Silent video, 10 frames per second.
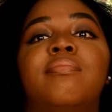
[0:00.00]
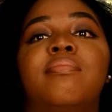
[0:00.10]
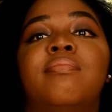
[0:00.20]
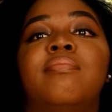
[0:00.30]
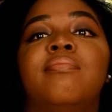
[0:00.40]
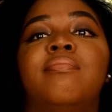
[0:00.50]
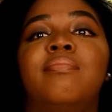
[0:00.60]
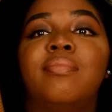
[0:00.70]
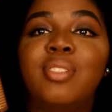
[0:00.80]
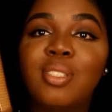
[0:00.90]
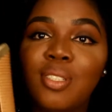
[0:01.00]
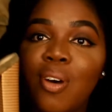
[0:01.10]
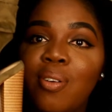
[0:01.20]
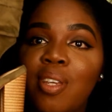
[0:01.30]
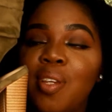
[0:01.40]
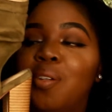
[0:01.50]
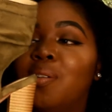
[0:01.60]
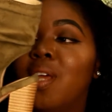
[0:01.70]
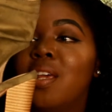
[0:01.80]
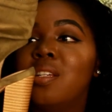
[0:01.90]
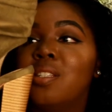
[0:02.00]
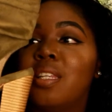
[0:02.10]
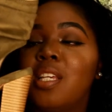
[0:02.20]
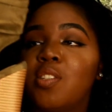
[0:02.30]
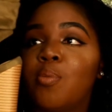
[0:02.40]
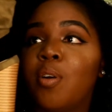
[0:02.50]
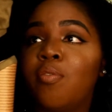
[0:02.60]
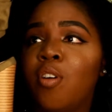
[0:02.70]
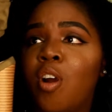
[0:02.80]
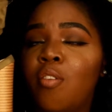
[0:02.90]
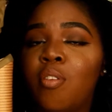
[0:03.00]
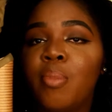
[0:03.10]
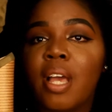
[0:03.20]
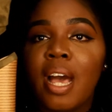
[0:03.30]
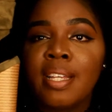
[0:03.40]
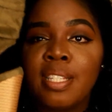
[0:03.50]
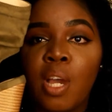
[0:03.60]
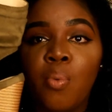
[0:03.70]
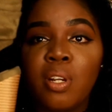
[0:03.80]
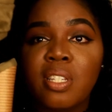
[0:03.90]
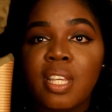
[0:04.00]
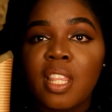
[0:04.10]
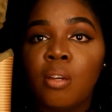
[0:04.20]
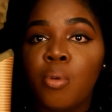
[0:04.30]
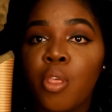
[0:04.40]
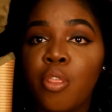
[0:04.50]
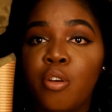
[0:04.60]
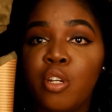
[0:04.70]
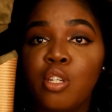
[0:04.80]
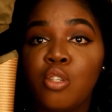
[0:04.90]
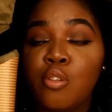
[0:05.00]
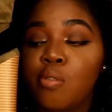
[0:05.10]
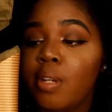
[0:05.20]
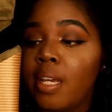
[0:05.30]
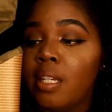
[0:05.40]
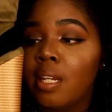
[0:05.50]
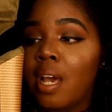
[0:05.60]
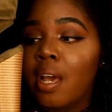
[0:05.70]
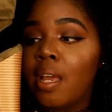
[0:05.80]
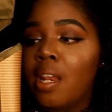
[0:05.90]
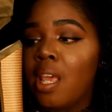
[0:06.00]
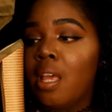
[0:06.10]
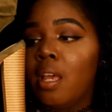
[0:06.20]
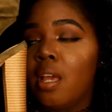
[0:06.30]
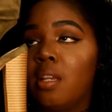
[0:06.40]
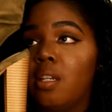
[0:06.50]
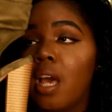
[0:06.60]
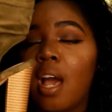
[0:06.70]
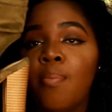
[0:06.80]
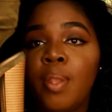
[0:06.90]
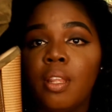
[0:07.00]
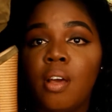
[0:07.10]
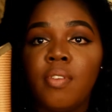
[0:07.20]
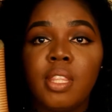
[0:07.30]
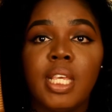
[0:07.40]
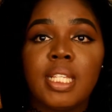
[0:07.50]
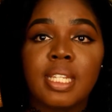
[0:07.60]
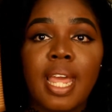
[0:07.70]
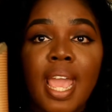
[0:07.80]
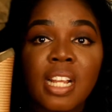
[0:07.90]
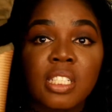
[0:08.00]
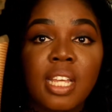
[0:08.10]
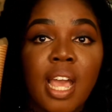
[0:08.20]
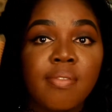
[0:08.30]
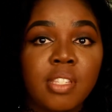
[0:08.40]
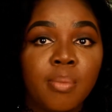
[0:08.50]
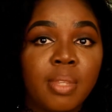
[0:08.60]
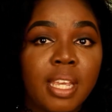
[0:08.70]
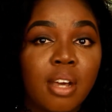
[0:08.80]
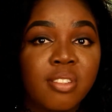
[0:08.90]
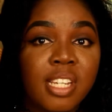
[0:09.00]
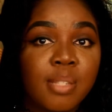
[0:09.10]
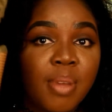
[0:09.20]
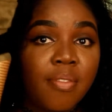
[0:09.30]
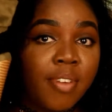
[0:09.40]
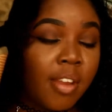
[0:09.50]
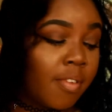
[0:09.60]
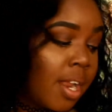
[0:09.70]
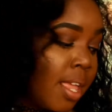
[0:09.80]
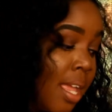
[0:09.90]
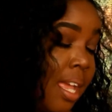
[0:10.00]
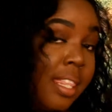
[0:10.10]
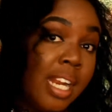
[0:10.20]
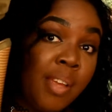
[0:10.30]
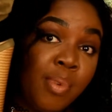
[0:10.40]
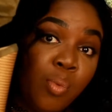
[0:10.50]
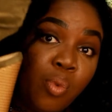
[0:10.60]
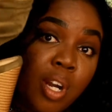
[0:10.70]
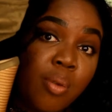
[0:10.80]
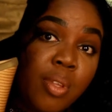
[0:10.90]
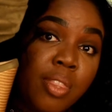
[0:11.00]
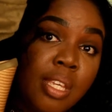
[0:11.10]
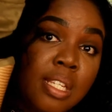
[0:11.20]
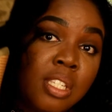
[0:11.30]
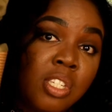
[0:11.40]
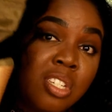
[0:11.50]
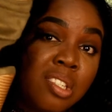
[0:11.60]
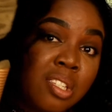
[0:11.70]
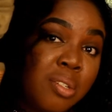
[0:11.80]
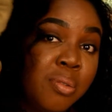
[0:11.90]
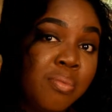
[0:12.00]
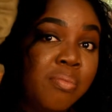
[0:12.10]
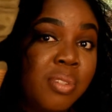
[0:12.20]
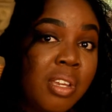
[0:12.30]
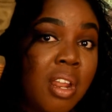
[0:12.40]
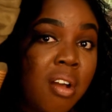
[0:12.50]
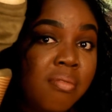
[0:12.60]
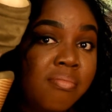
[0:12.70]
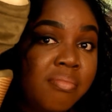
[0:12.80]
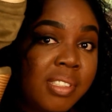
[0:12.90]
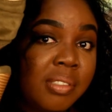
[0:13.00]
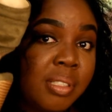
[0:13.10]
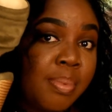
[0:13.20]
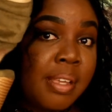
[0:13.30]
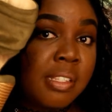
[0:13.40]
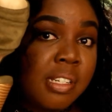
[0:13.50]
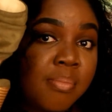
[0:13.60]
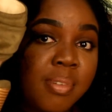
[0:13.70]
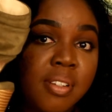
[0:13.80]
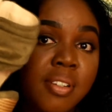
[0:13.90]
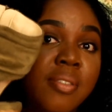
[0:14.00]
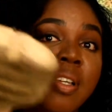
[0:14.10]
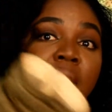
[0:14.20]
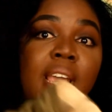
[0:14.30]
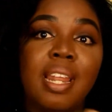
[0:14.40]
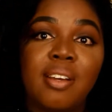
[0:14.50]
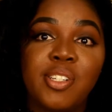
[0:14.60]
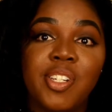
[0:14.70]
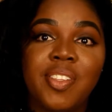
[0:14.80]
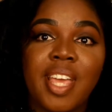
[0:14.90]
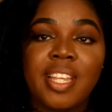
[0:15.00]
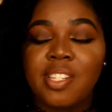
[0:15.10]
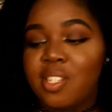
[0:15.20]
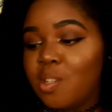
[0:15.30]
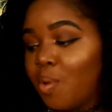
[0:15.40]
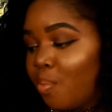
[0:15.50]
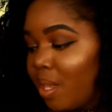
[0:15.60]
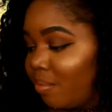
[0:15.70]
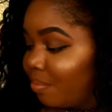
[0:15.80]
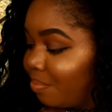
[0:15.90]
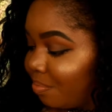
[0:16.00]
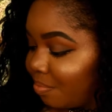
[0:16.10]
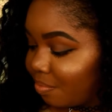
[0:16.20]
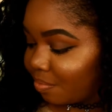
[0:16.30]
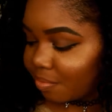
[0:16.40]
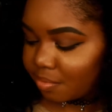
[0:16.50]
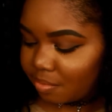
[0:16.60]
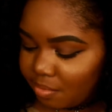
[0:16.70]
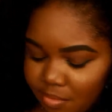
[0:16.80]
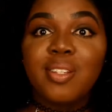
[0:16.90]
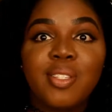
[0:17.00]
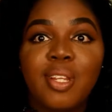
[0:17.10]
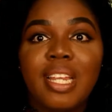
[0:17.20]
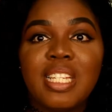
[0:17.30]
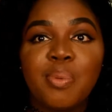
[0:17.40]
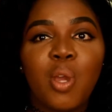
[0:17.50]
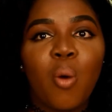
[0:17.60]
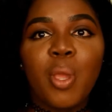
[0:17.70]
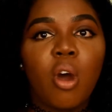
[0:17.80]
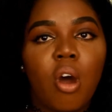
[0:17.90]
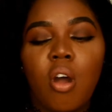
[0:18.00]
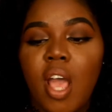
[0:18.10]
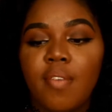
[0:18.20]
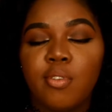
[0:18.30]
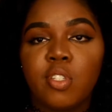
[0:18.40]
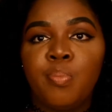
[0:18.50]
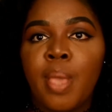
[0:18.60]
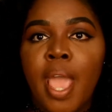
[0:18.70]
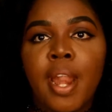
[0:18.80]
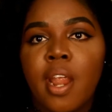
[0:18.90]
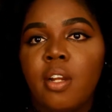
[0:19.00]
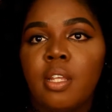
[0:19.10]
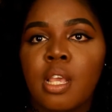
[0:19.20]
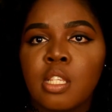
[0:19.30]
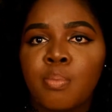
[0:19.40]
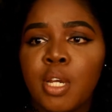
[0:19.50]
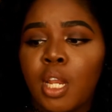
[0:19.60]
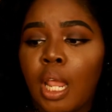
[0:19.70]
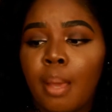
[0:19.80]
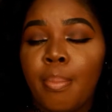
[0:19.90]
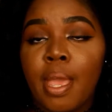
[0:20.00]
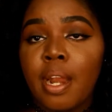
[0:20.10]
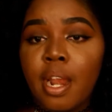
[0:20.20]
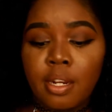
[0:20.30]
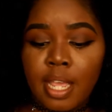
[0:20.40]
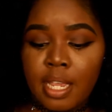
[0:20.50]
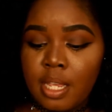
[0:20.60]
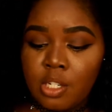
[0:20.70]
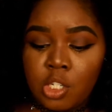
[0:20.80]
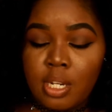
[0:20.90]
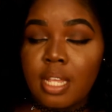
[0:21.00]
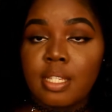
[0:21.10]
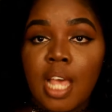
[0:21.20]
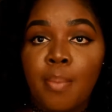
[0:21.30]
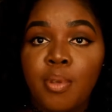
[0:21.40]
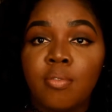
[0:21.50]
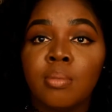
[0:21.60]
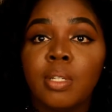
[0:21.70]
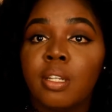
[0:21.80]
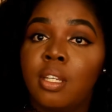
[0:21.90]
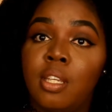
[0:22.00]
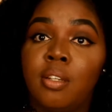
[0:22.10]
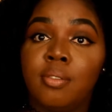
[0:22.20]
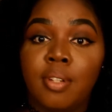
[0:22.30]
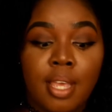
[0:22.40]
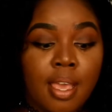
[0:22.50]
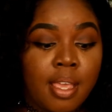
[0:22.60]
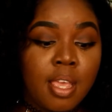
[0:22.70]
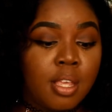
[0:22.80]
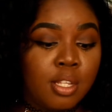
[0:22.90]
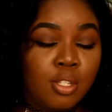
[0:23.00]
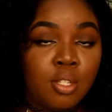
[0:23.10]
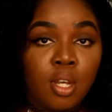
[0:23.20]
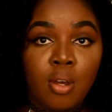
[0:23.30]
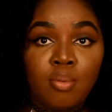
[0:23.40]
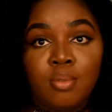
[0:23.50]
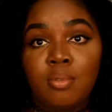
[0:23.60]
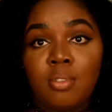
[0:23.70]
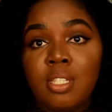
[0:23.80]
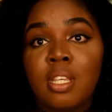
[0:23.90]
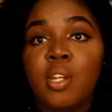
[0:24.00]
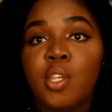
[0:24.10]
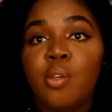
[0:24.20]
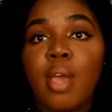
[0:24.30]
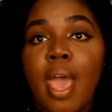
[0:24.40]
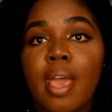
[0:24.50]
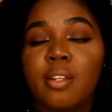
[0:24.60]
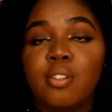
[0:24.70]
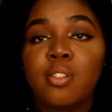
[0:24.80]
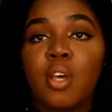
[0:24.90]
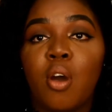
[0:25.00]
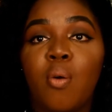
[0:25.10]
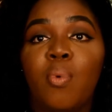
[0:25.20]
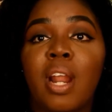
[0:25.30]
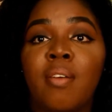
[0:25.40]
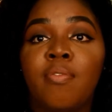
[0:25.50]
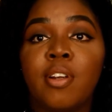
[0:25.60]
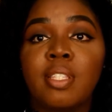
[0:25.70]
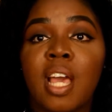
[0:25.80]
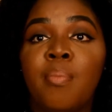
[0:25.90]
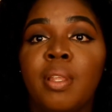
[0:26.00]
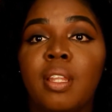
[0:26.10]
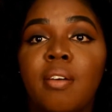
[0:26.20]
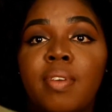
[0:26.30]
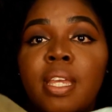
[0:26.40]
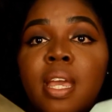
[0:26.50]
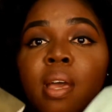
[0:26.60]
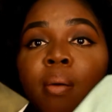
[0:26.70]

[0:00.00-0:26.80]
Mmm, so cute. So, and these are, are from Agaci. I want to say they were $32.99. And yeah, I've been loving these. And I actually have something else that's my favorite that I've been wearing with these. Just to, you know, spice it up a little. And I'll show you that in just a moment. So ladies, we, we all have those bad hair days, but a bad hair day should not stop you from looking cute, okay? So just get a cute hat. So what I, first I've been loving